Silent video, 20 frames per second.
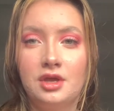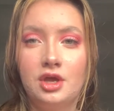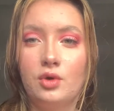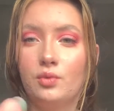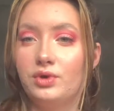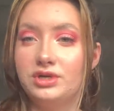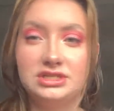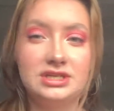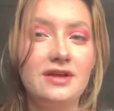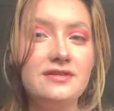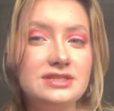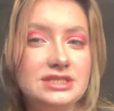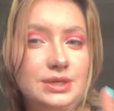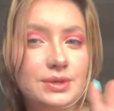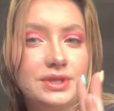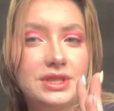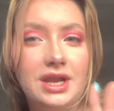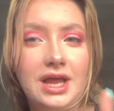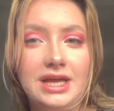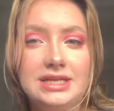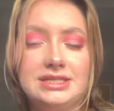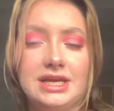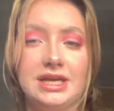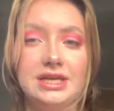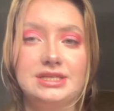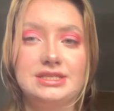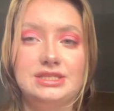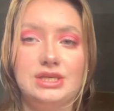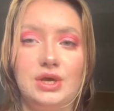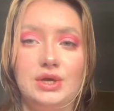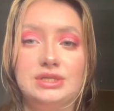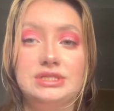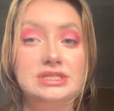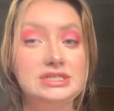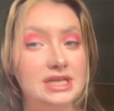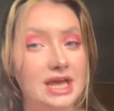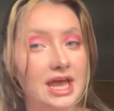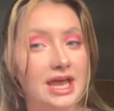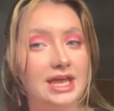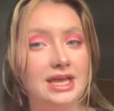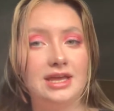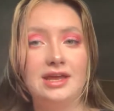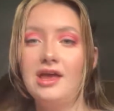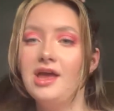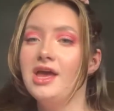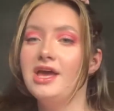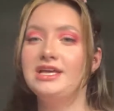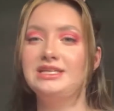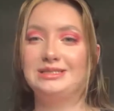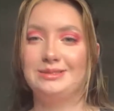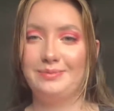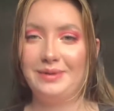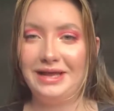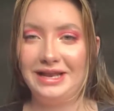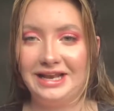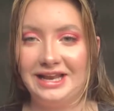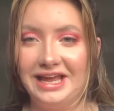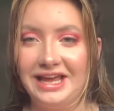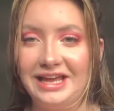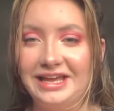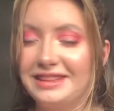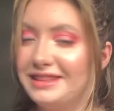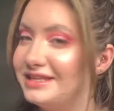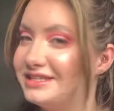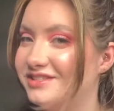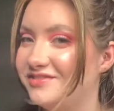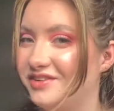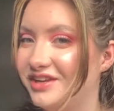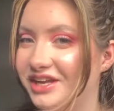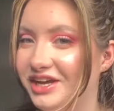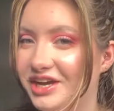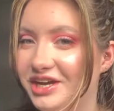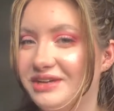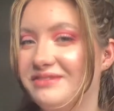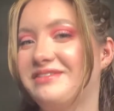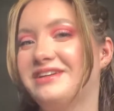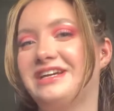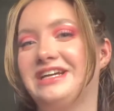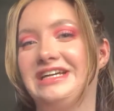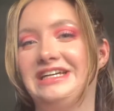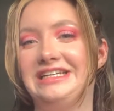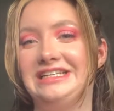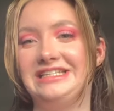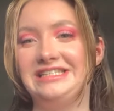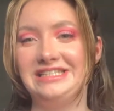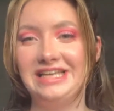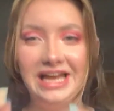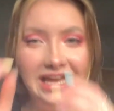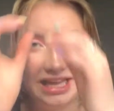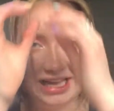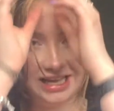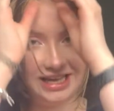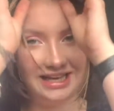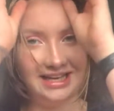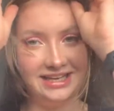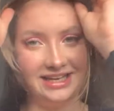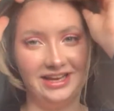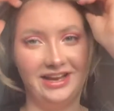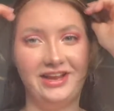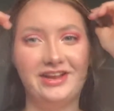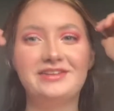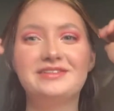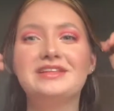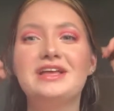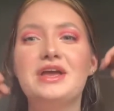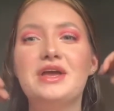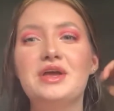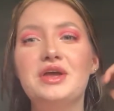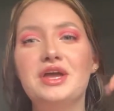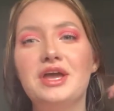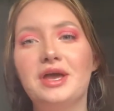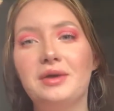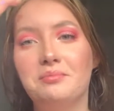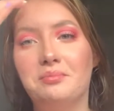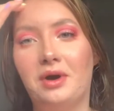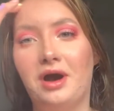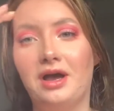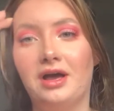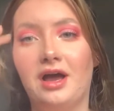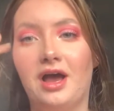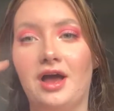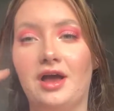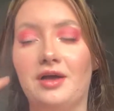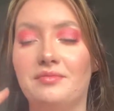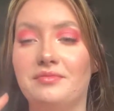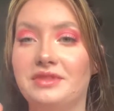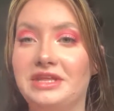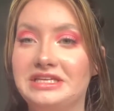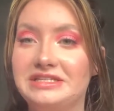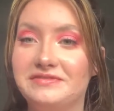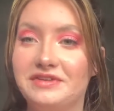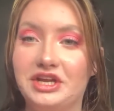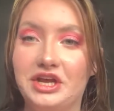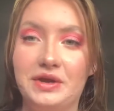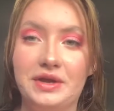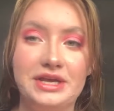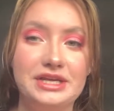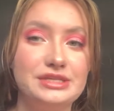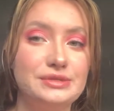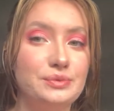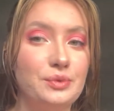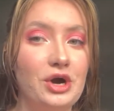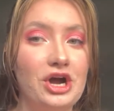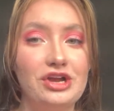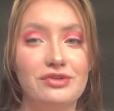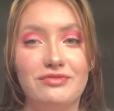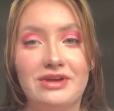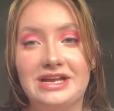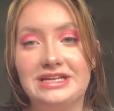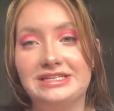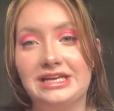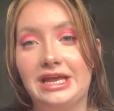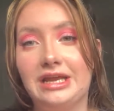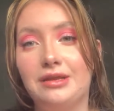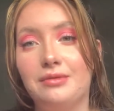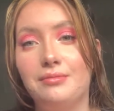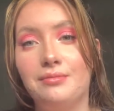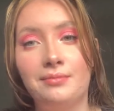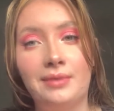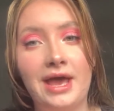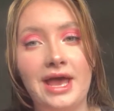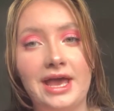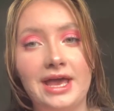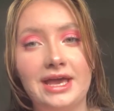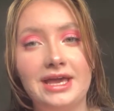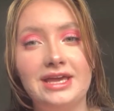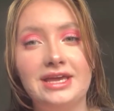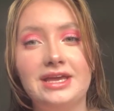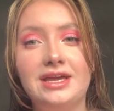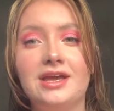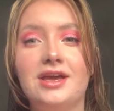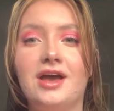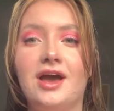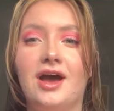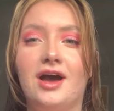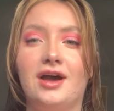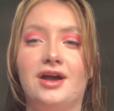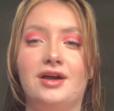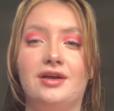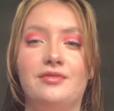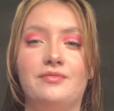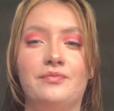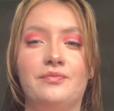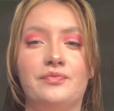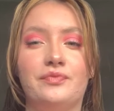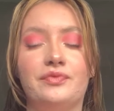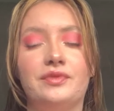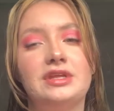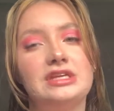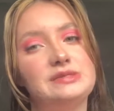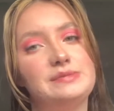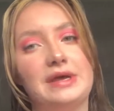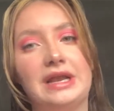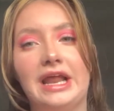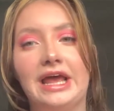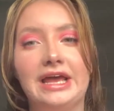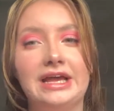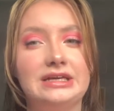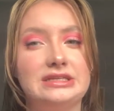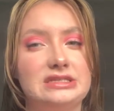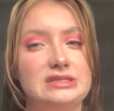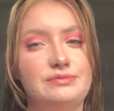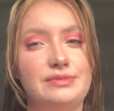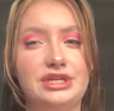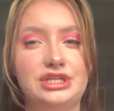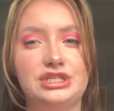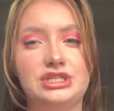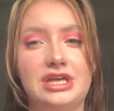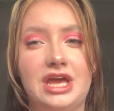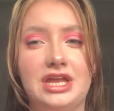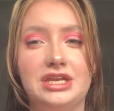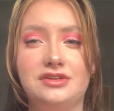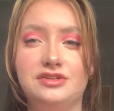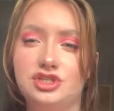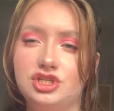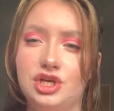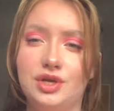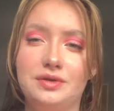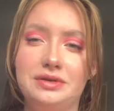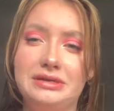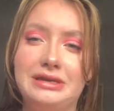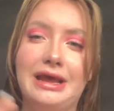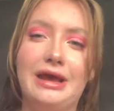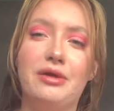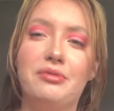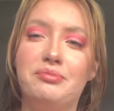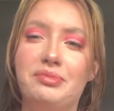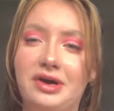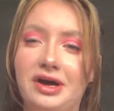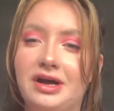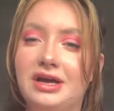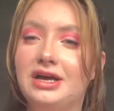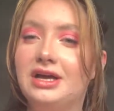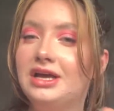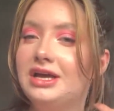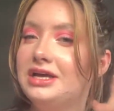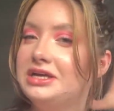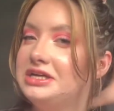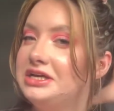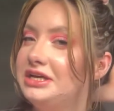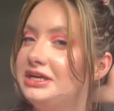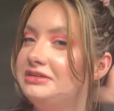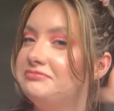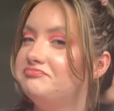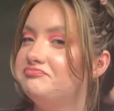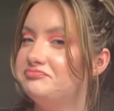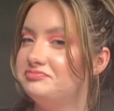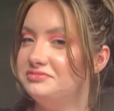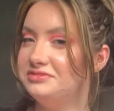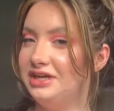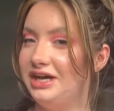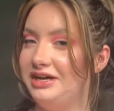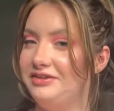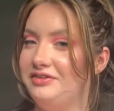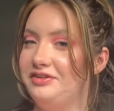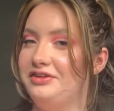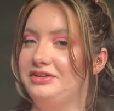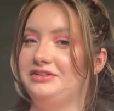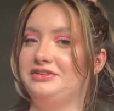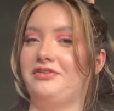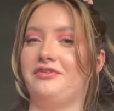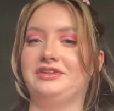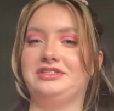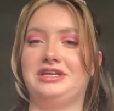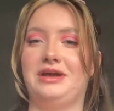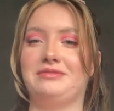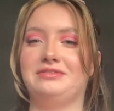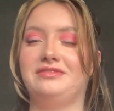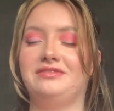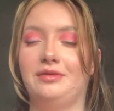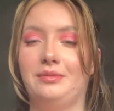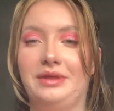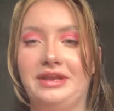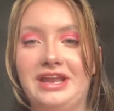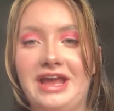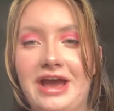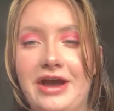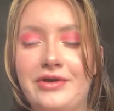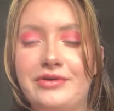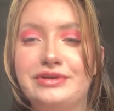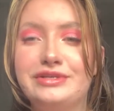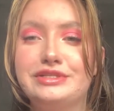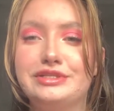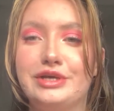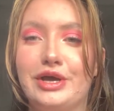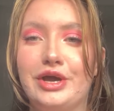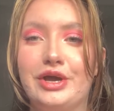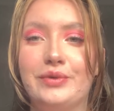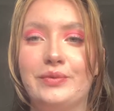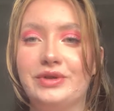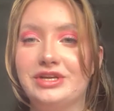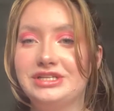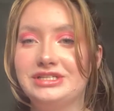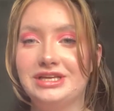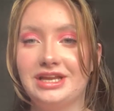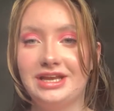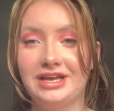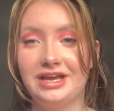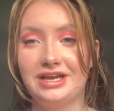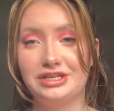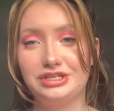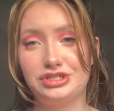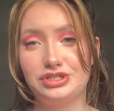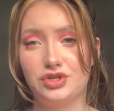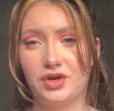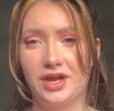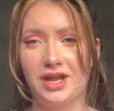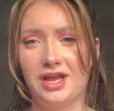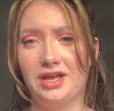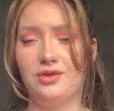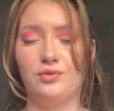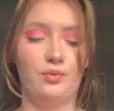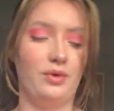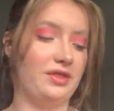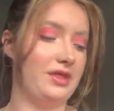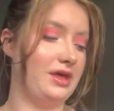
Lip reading: We're just gonna have to do with the lighting. So today it's a bit late, this video, because but this video is what I read in May. It's a bit late because it's mid to end of June now, but I've only got the time to film it now, so we're just gonna get straight in with